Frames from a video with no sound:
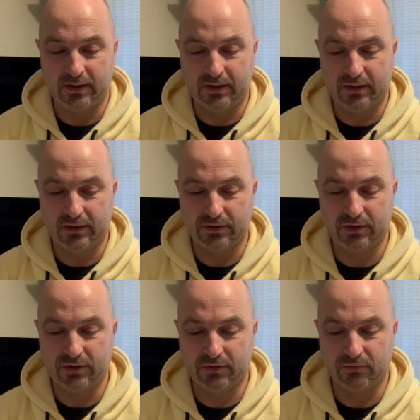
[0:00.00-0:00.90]
And she
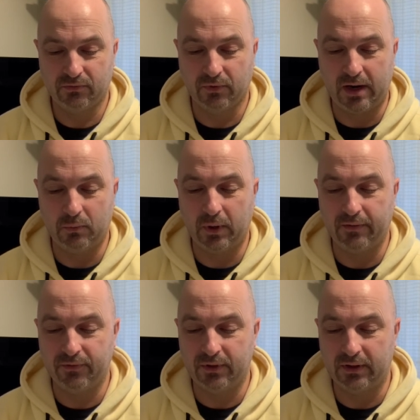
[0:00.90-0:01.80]
should write
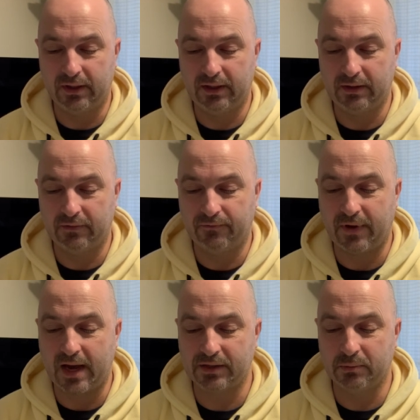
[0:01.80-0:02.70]
whatever you like and
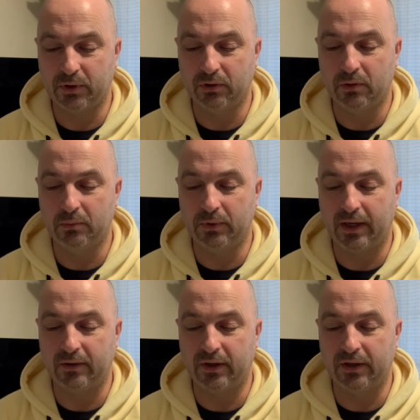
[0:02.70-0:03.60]
facts about your
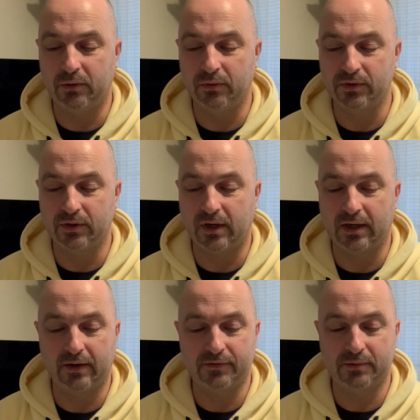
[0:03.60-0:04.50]
hometown. I know there's not
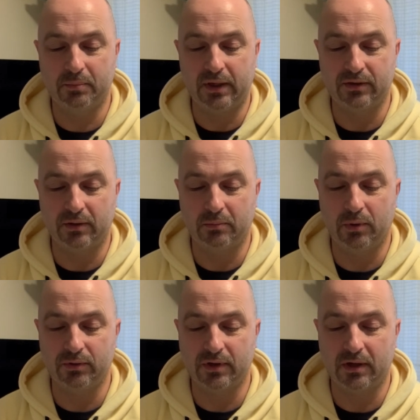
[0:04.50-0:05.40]
enough space on
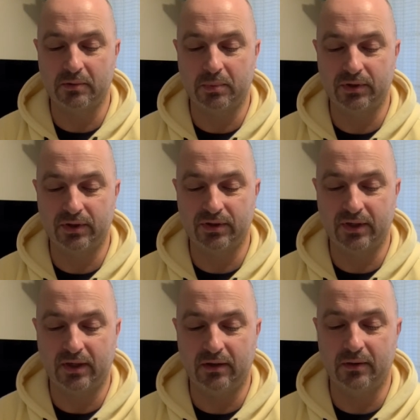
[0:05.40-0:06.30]
postcards, but just say
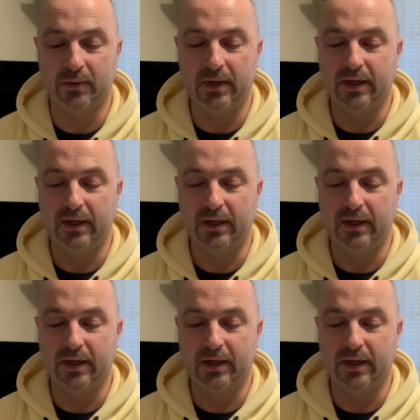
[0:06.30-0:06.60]
hello.